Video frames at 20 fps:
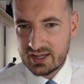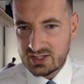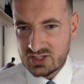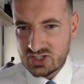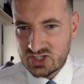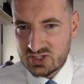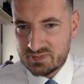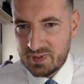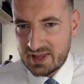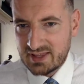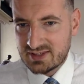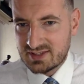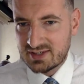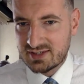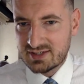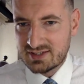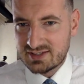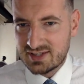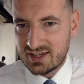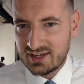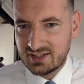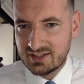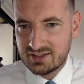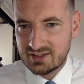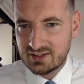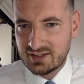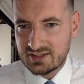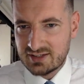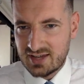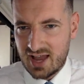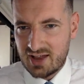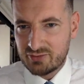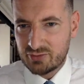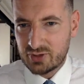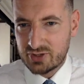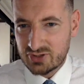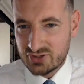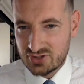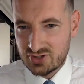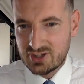Spencer is saying, is half
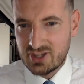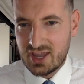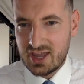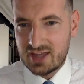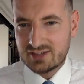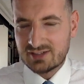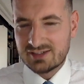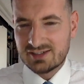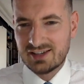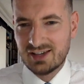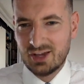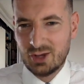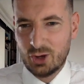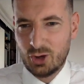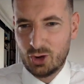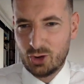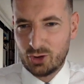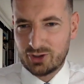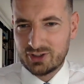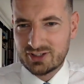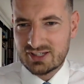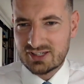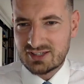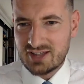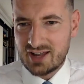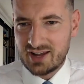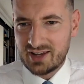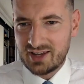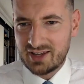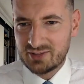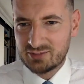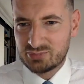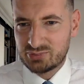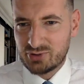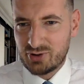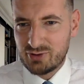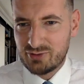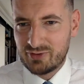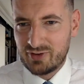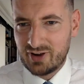winter? Yes. Looking styling and
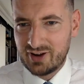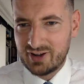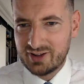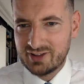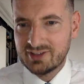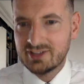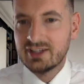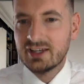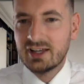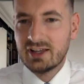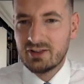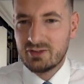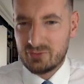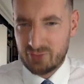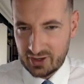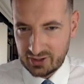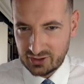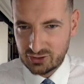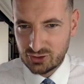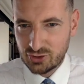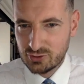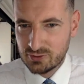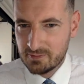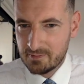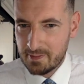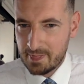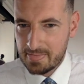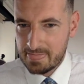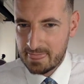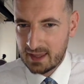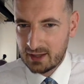profiling. Thank you.